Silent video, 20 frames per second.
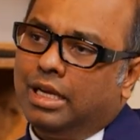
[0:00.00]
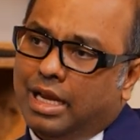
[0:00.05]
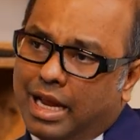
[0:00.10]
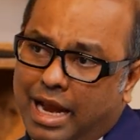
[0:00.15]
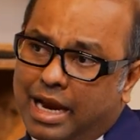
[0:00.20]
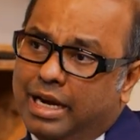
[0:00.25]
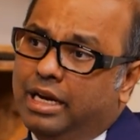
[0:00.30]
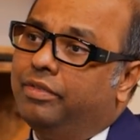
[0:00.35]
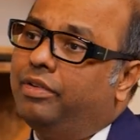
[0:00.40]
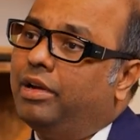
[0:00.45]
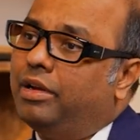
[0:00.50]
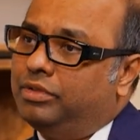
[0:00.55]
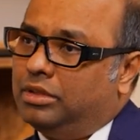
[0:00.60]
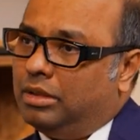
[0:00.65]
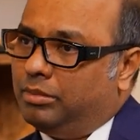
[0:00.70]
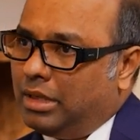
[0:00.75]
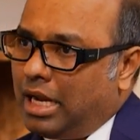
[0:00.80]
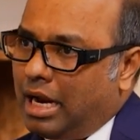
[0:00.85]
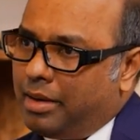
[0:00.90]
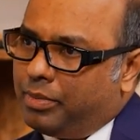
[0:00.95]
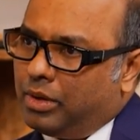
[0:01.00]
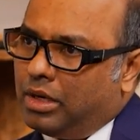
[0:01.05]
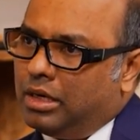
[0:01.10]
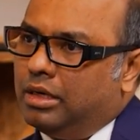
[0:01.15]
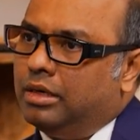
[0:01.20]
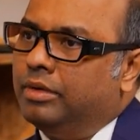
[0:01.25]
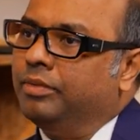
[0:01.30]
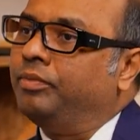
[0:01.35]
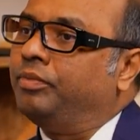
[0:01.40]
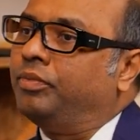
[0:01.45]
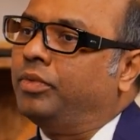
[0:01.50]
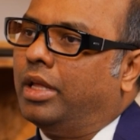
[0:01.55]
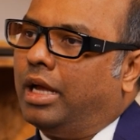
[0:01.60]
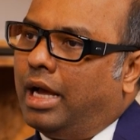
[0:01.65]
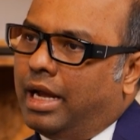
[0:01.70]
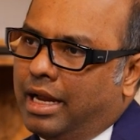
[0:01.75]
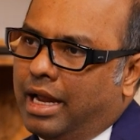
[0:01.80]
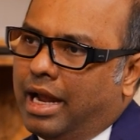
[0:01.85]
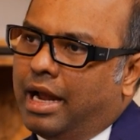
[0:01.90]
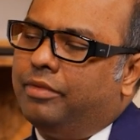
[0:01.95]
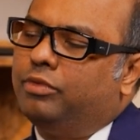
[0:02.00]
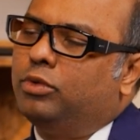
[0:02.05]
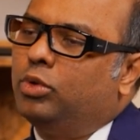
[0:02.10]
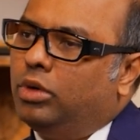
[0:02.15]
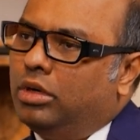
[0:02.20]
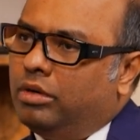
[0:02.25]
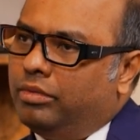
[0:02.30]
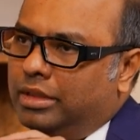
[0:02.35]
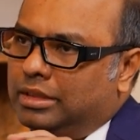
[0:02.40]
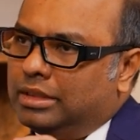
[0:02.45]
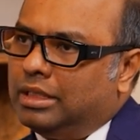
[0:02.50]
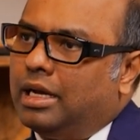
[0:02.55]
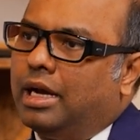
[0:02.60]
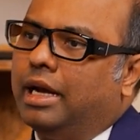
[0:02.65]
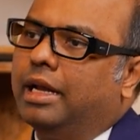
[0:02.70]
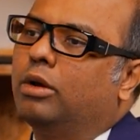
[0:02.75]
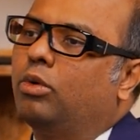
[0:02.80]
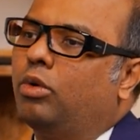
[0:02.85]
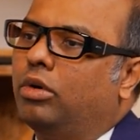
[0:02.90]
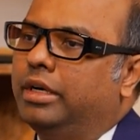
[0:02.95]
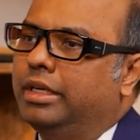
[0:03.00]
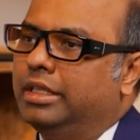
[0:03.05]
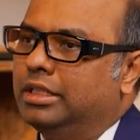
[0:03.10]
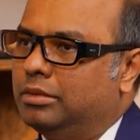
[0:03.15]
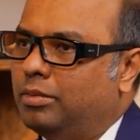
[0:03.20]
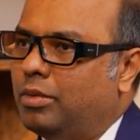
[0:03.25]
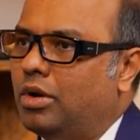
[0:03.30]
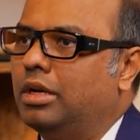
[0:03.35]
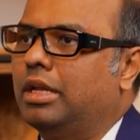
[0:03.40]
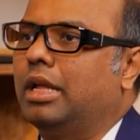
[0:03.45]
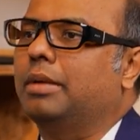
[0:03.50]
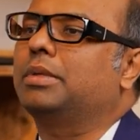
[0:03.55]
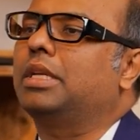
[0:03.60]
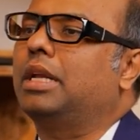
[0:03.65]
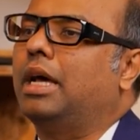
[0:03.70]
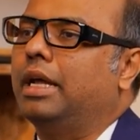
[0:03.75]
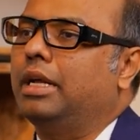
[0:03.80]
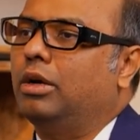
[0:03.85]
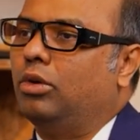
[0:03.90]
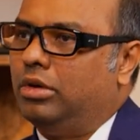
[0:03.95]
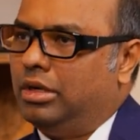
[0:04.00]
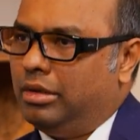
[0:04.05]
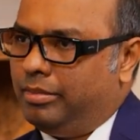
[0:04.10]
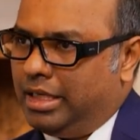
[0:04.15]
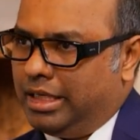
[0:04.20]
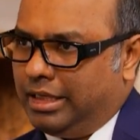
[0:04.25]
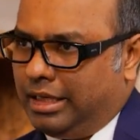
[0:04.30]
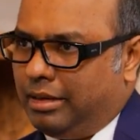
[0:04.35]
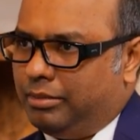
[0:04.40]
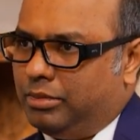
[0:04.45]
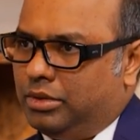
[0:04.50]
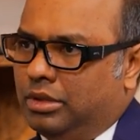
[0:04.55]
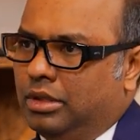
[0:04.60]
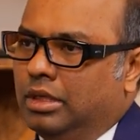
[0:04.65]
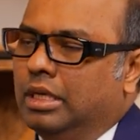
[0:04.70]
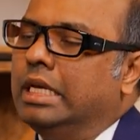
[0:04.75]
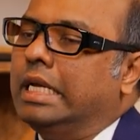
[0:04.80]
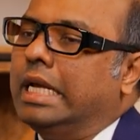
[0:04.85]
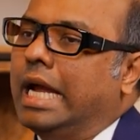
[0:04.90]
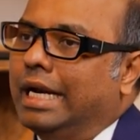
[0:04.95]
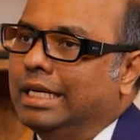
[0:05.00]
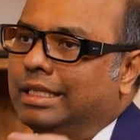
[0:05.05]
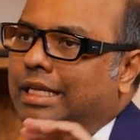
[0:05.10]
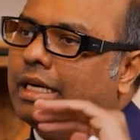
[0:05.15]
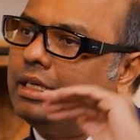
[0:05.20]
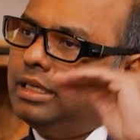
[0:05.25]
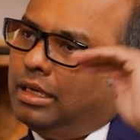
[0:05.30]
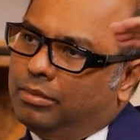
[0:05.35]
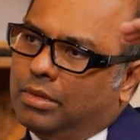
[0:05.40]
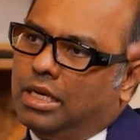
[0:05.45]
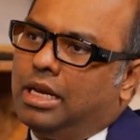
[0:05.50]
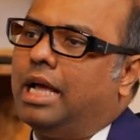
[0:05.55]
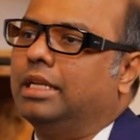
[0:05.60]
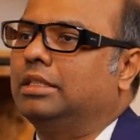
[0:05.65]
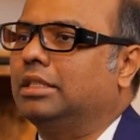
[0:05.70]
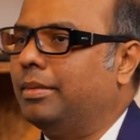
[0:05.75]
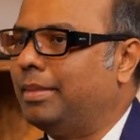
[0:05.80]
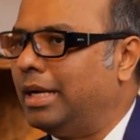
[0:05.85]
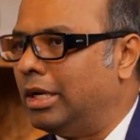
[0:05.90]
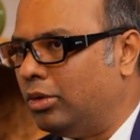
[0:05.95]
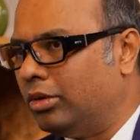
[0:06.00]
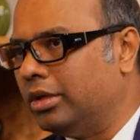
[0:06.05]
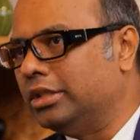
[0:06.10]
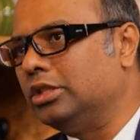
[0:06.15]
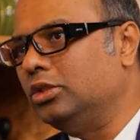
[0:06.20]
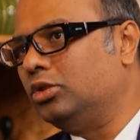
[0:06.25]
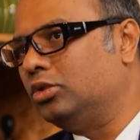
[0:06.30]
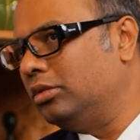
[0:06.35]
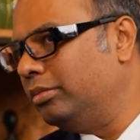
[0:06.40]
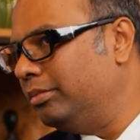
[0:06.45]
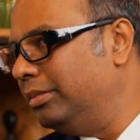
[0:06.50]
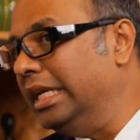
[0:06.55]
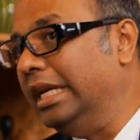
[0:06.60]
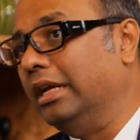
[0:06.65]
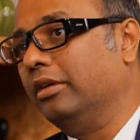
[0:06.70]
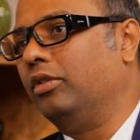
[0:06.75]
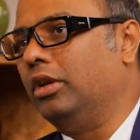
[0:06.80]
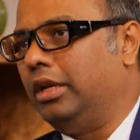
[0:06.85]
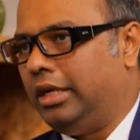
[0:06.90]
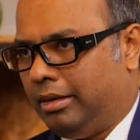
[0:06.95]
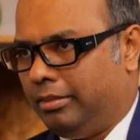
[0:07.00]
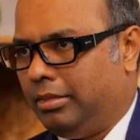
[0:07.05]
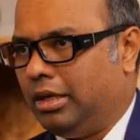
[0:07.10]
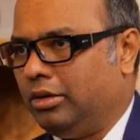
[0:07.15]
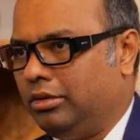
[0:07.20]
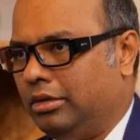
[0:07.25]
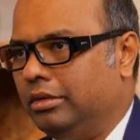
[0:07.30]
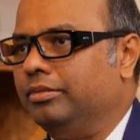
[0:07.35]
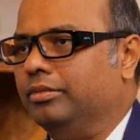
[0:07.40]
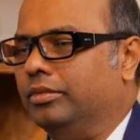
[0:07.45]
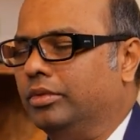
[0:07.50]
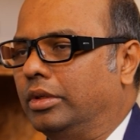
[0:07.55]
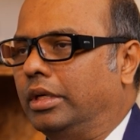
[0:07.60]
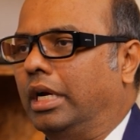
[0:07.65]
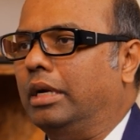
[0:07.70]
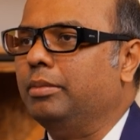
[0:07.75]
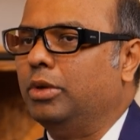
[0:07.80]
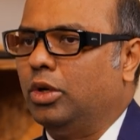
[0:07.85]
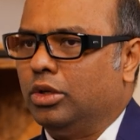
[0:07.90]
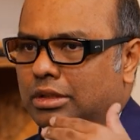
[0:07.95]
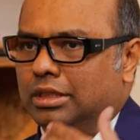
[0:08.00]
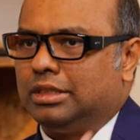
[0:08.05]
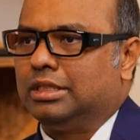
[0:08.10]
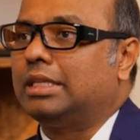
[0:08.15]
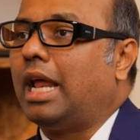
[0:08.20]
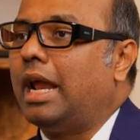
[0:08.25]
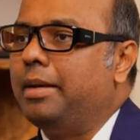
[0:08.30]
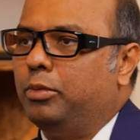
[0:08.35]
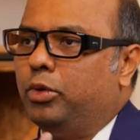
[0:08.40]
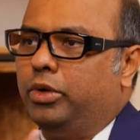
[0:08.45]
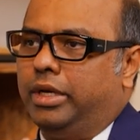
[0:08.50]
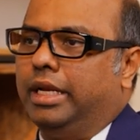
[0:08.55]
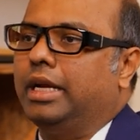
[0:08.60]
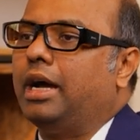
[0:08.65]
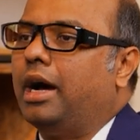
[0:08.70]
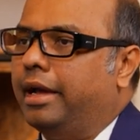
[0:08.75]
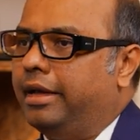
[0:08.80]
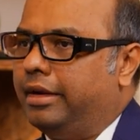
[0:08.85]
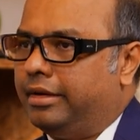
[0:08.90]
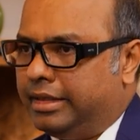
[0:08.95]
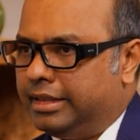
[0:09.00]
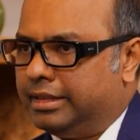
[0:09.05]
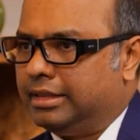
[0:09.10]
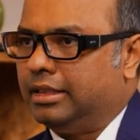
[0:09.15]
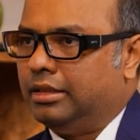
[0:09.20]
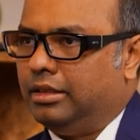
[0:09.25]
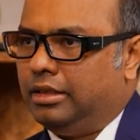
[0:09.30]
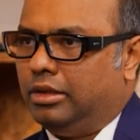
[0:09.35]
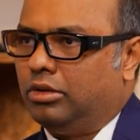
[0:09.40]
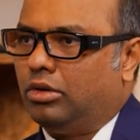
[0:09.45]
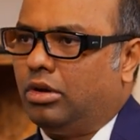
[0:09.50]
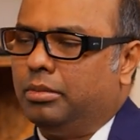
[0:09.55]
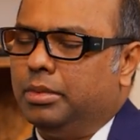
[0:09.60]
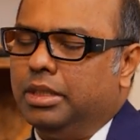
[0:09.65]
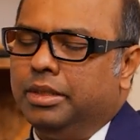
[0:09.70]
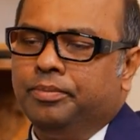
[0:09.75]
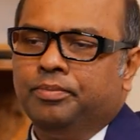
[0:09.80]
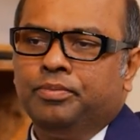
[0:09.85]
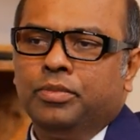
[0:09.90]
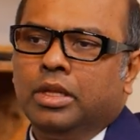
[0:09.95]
And if I have some capital, I have to invest in high quality small caps and high quality mid caps. At that time, the large cap allocation should meaningfully come down, right? Because it's time to take higher risk in the economy.